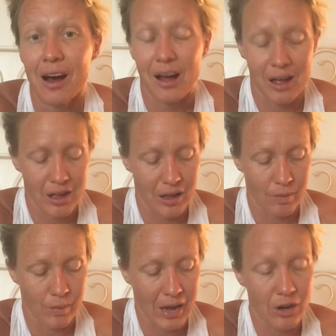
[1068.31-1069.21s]

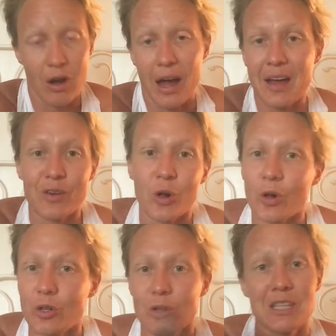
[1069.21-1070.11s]
I know I have a
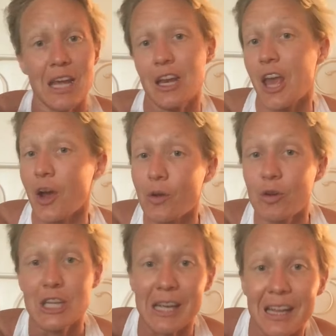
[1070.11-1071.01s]
whole new skincare
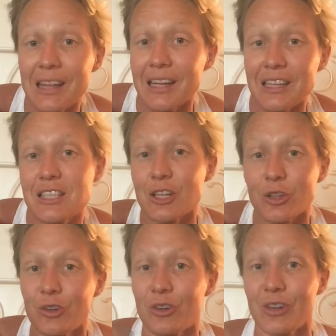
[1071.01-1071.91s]
routine thanks to
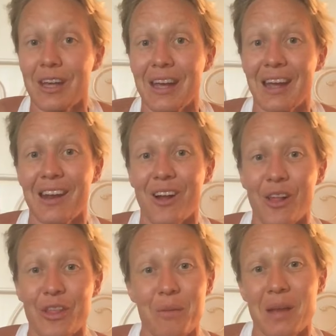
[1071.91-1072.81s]
Lunarly and all
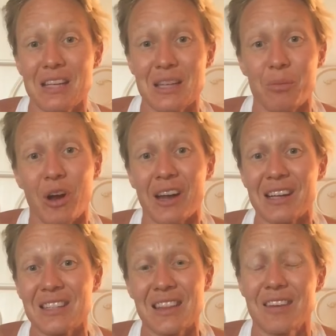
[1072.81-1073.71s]
the amazing
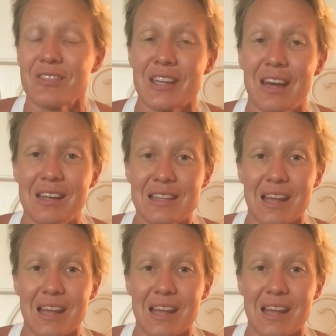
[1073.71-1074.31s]
products that they've sent.